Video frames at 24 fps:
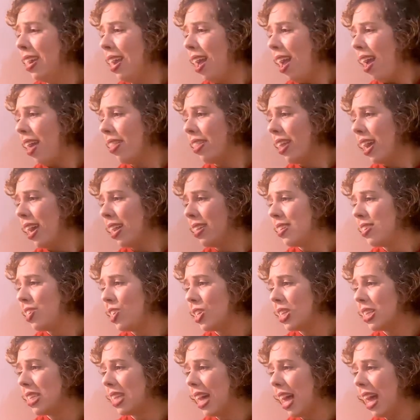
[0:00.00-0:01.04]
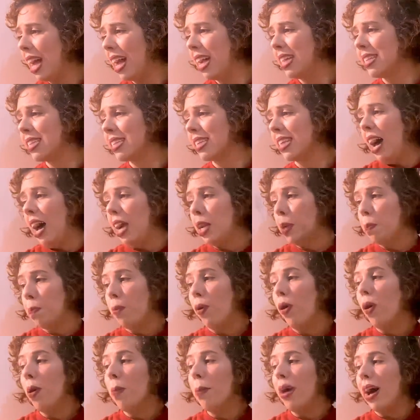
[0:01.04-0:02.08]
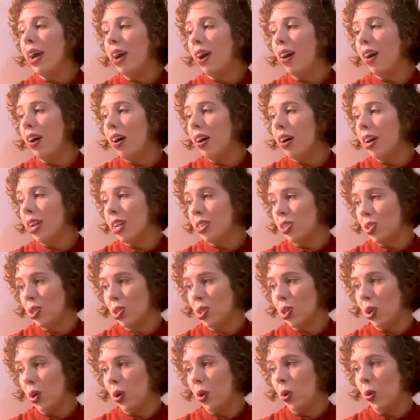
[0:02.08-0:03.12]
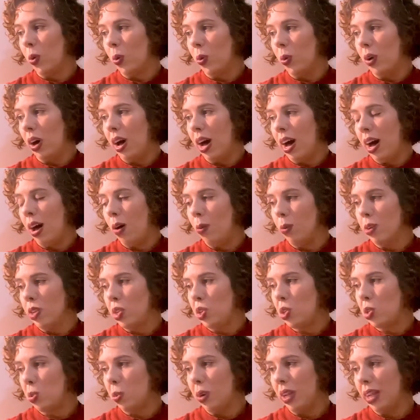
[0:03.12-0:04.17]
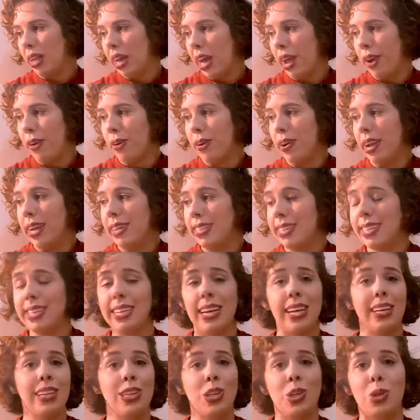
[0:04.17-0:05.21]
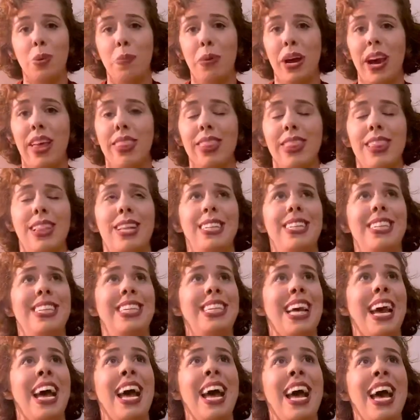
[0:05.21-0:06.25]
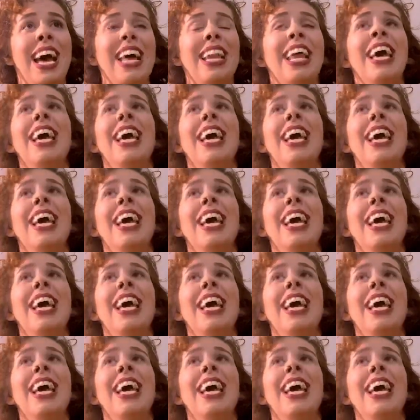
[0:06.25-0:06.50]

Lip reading: And then she says, I pour my heart and soul out into a letter and send it to my dad.